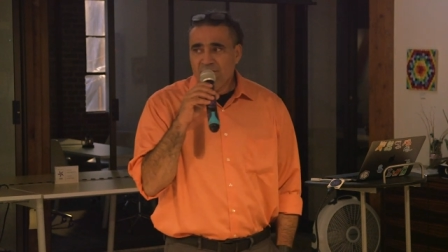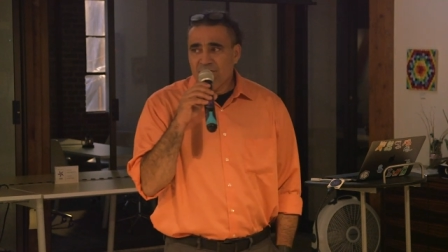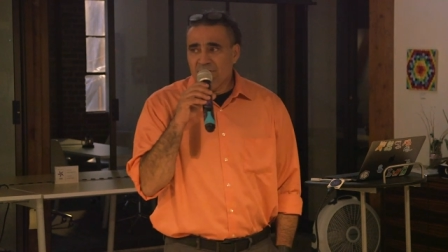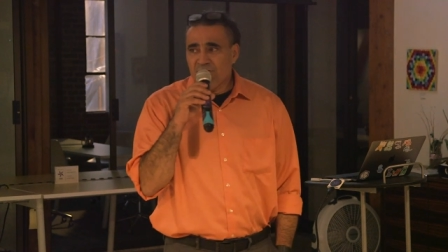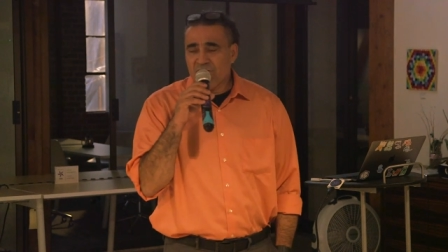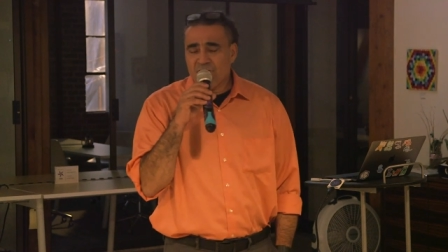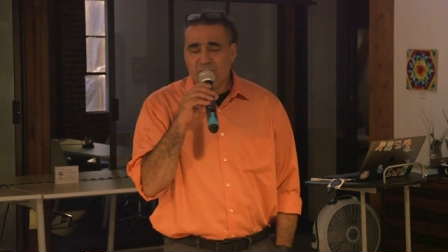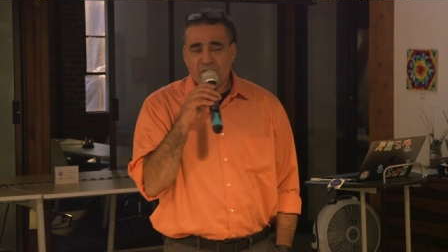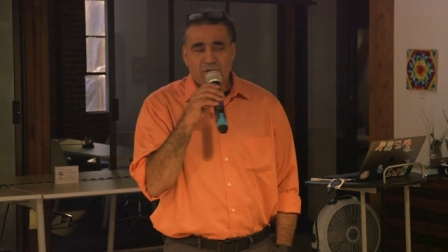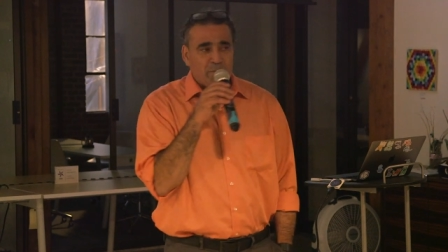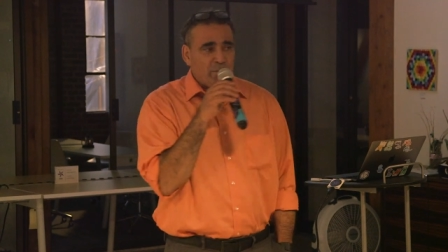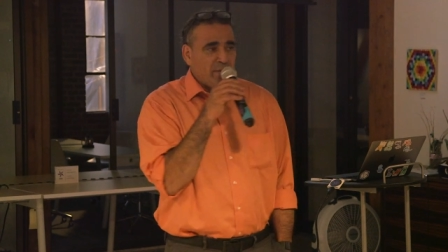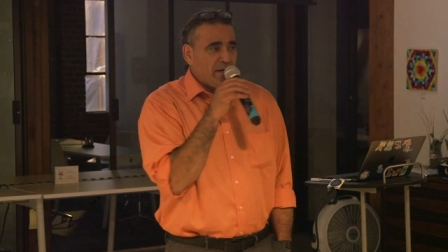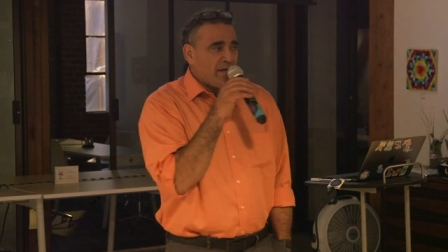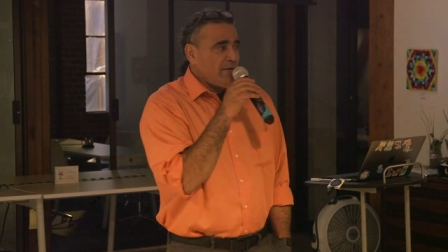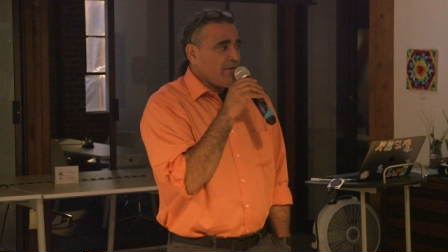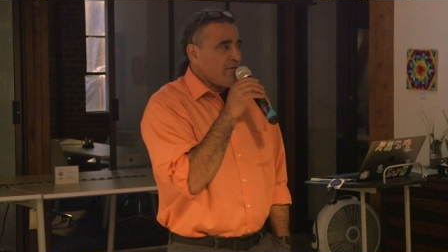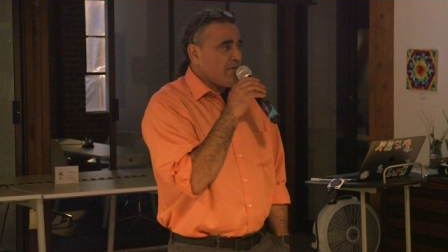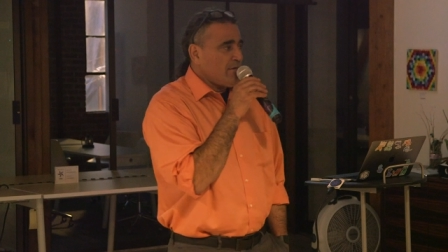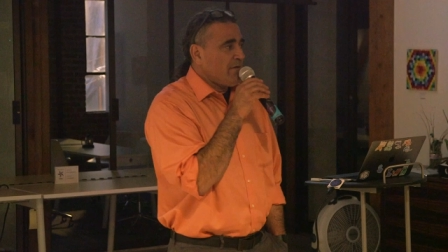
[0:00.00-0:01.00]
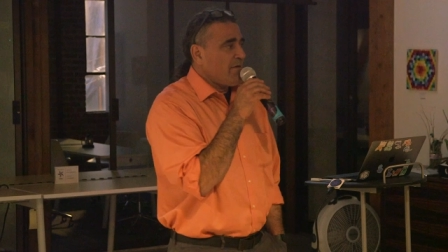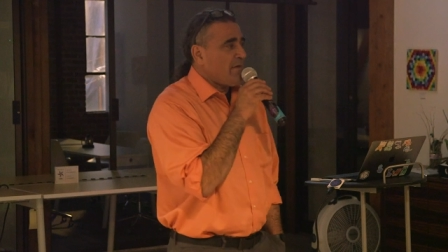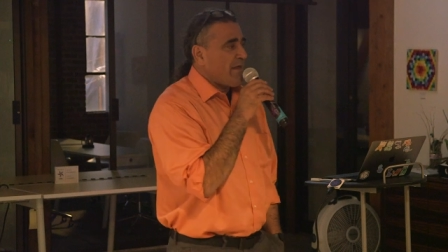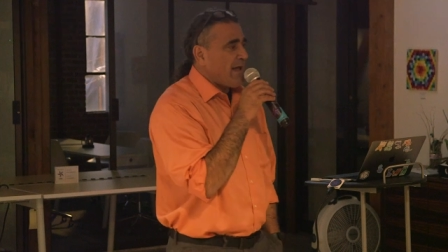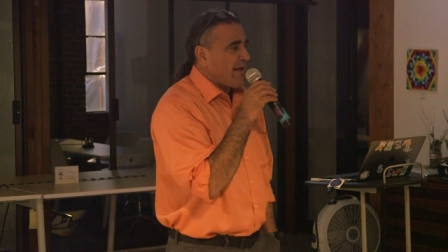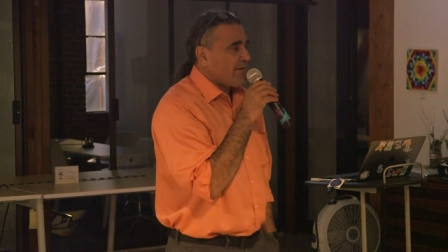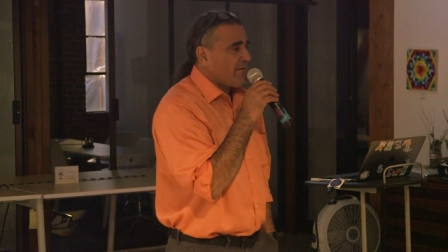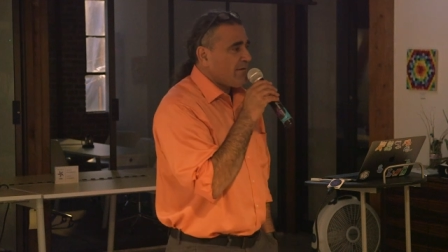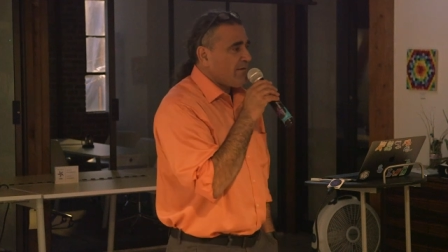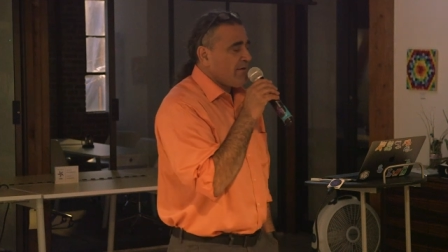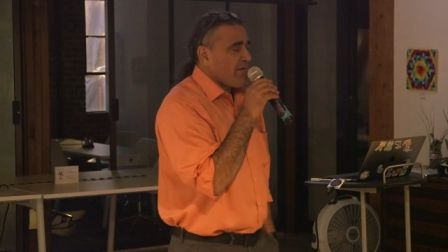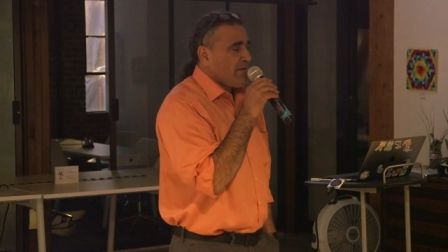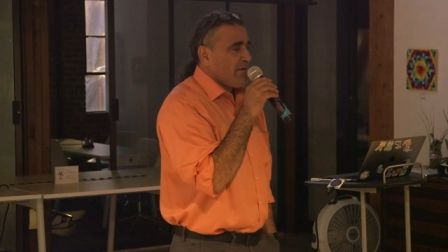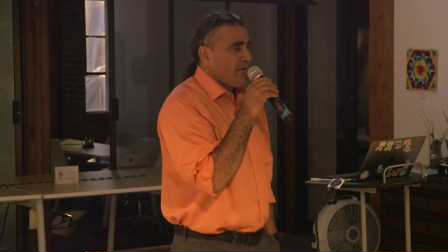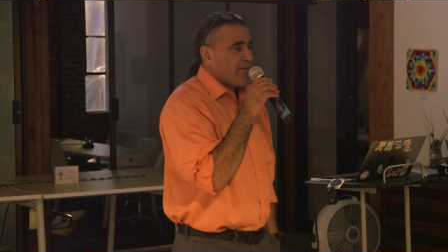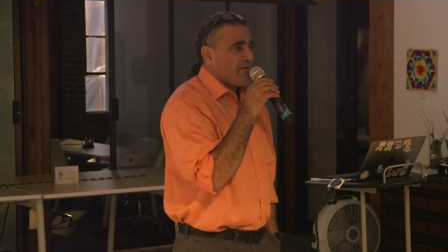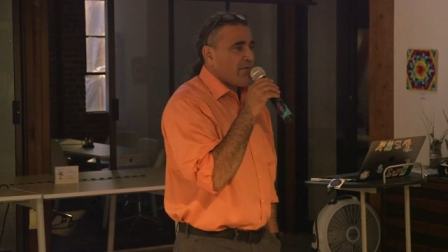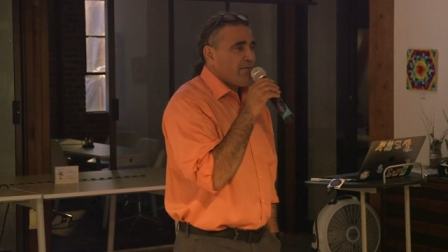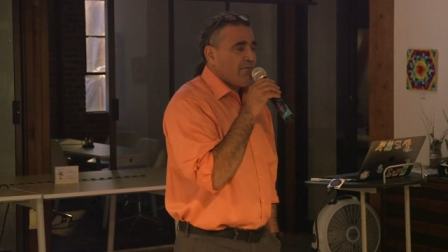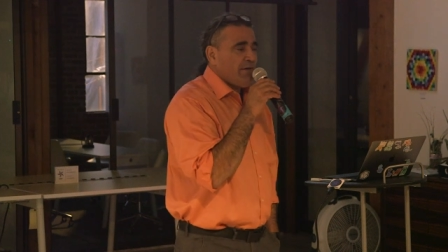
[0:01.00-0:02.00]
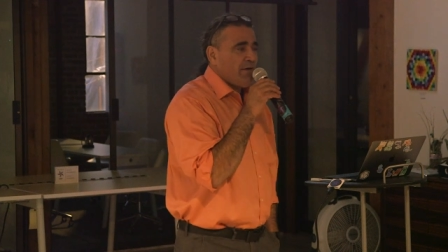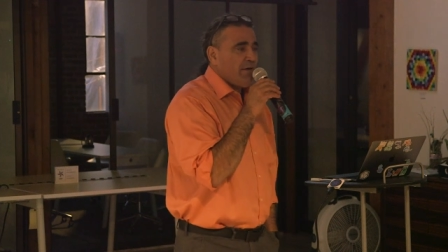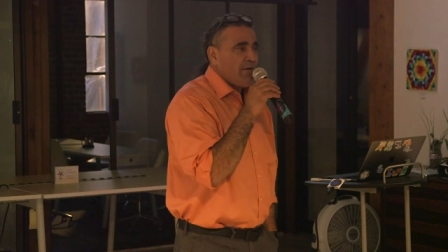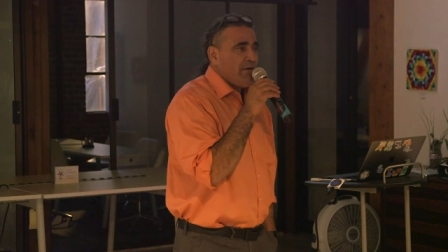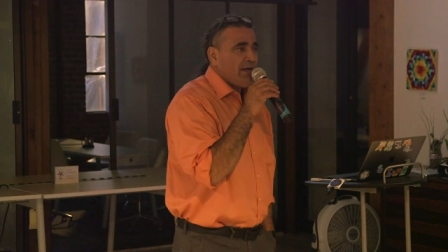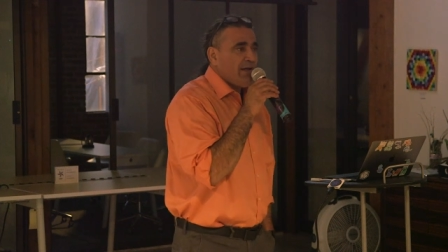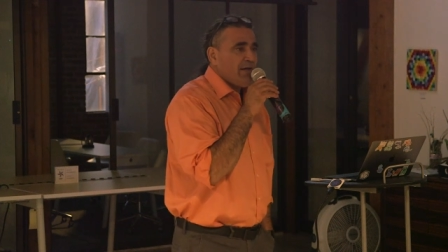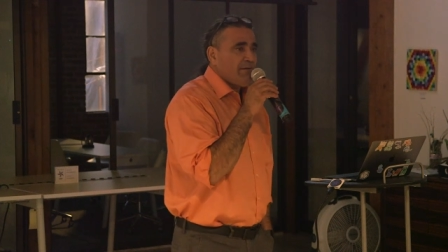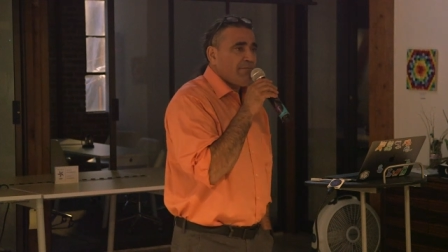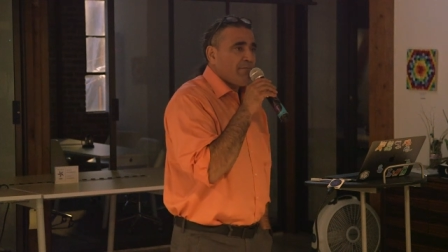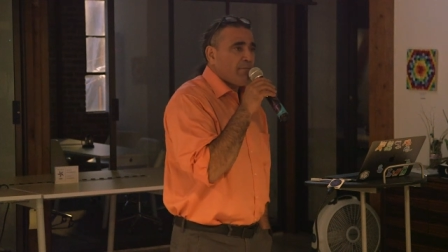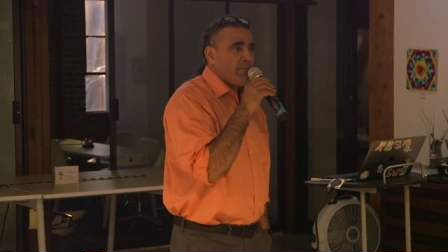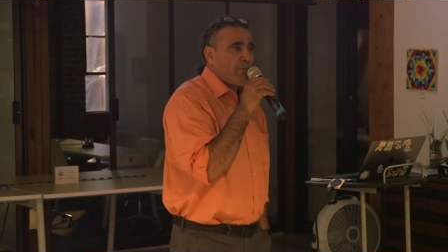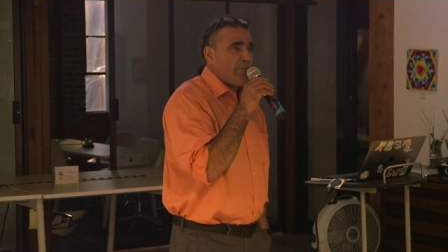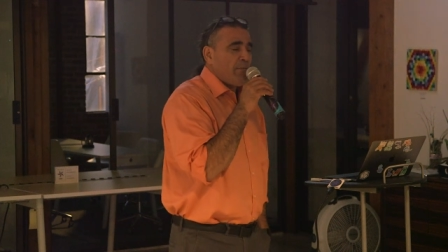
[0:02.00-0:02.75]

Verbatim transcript: And so it appeared that the very